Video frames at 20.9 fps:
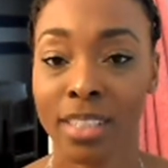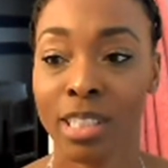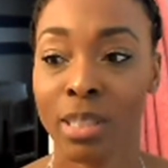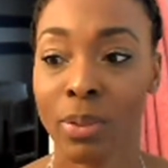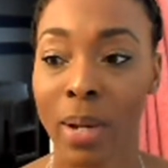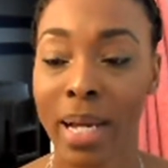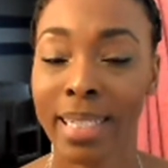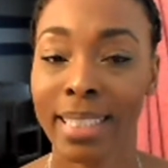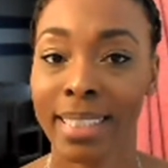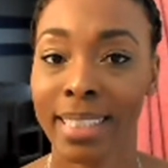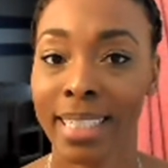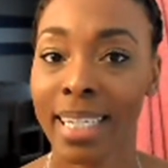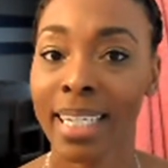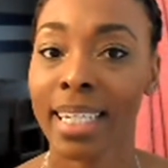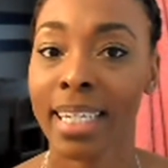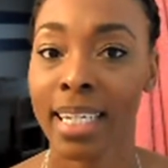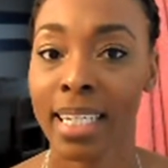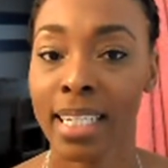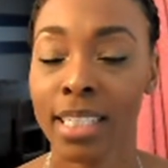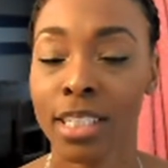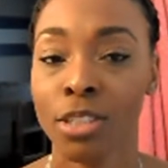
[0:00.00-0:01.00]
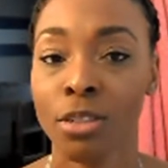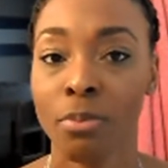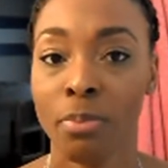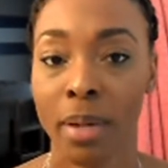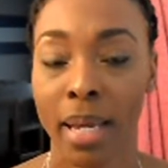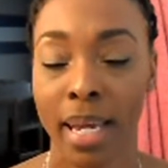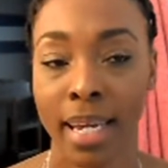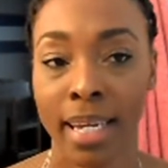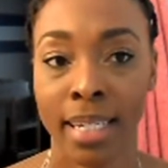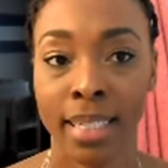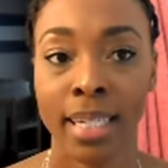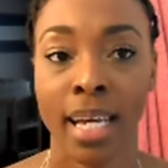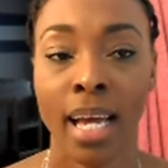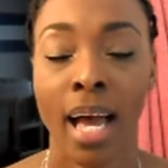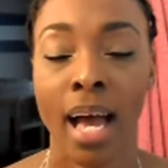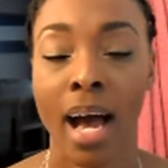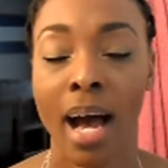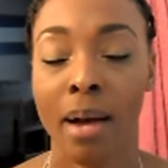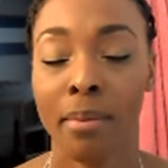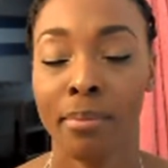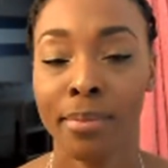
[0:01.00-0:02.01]
So I did get to paint.
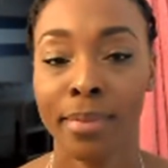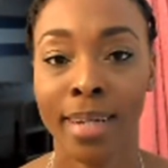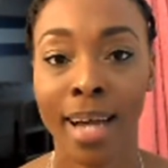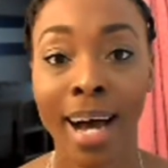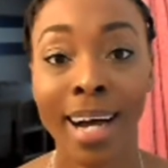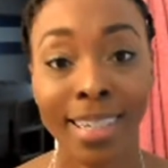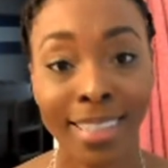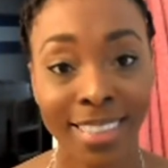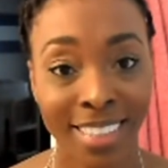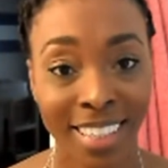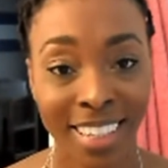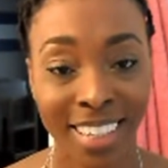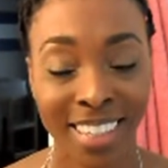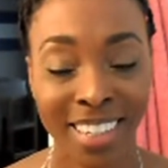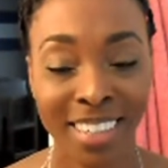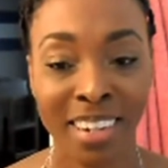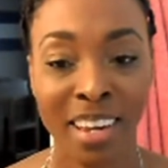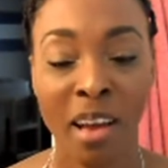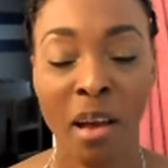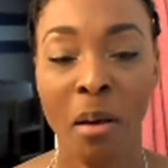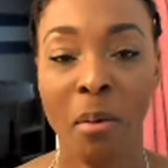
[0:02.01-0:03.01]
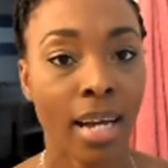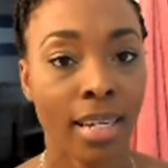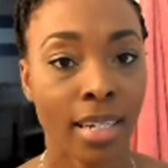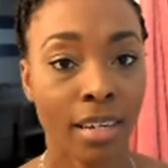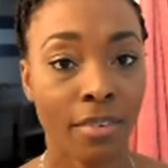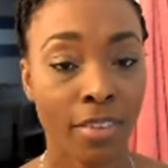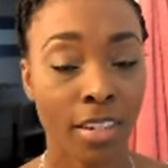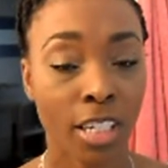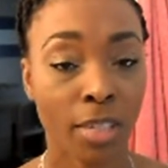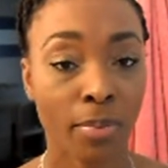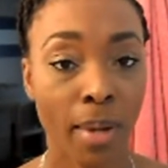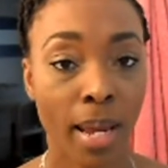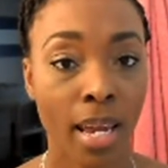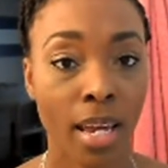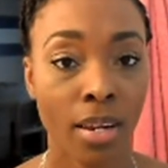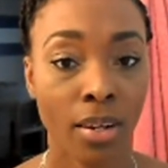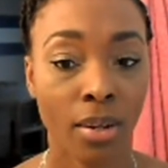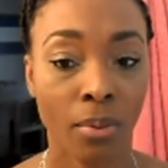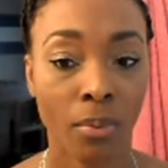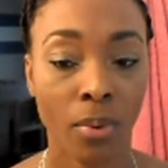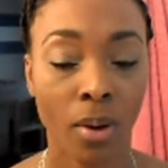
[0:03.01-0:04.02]
I'm not done. I did finish
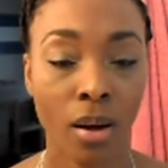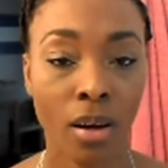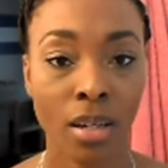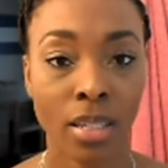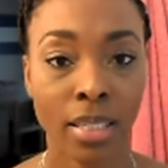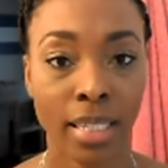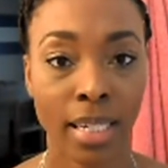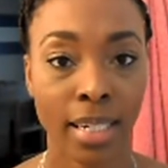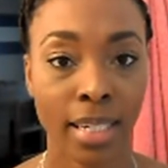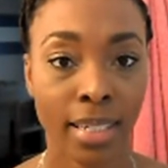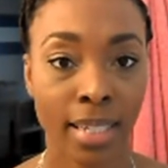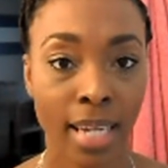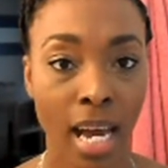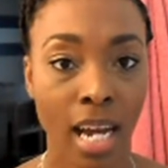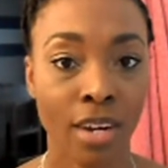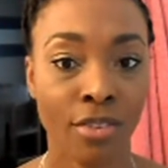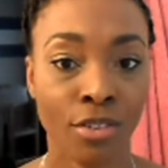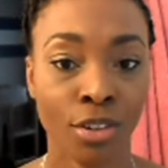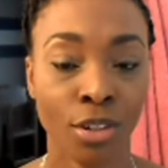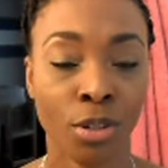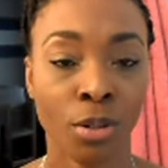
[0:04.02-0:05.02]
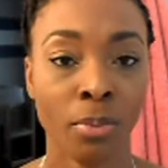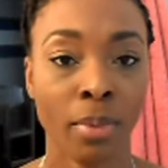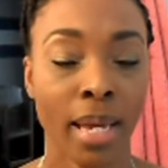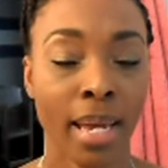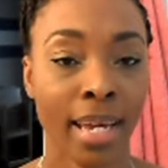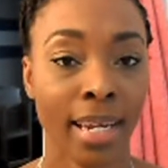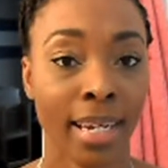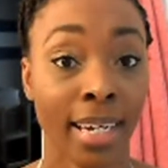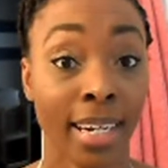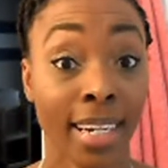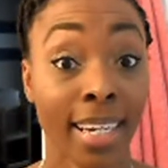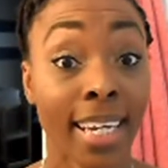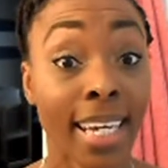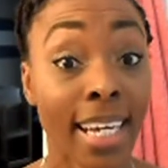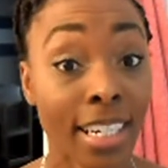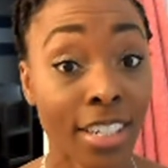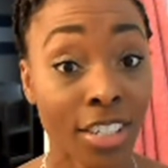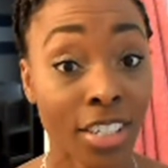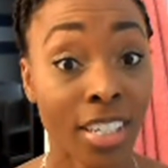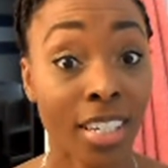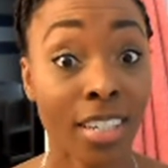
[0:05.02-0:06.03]
painting the walls in the dining room and
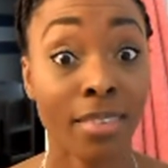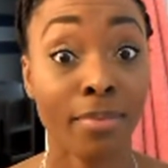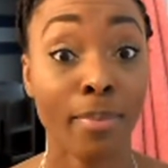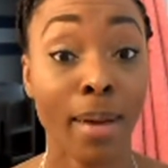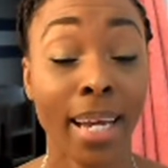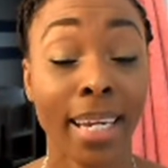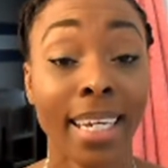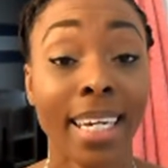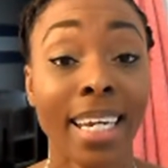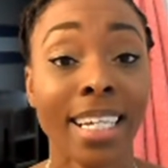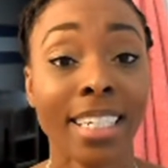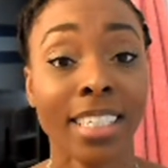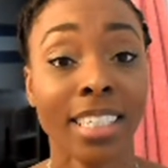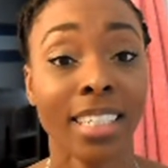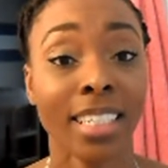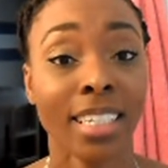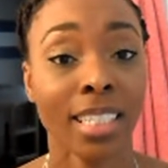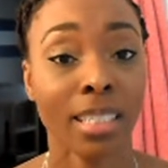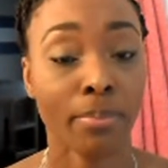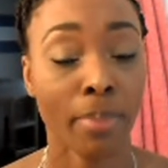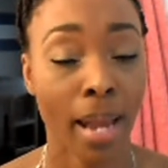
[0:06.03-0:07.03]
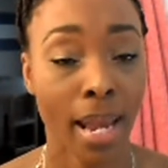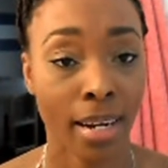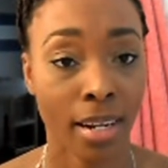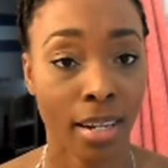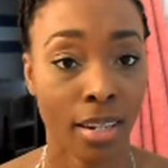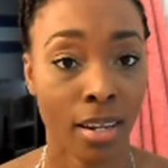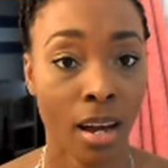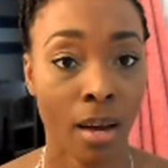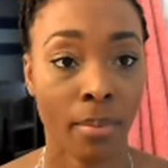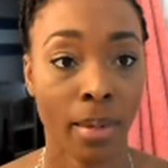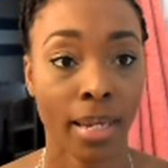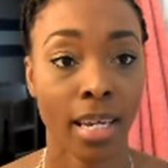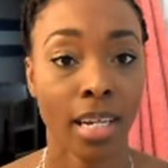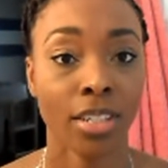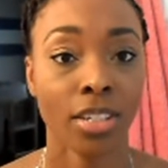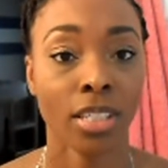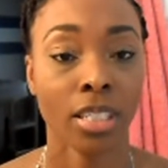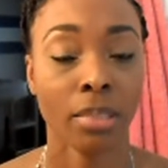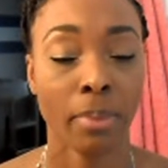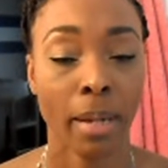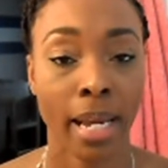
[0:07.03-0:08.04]
kitchen. My kitchen is painted, y'all. My kitchen
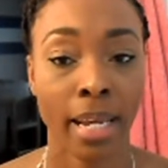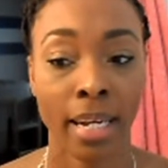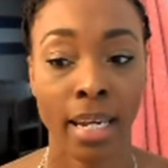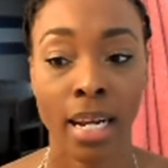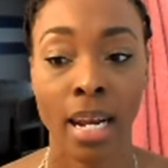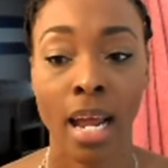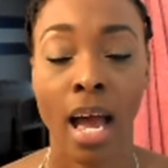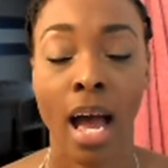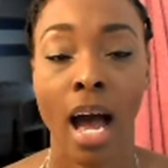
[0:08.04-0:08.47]
is painted.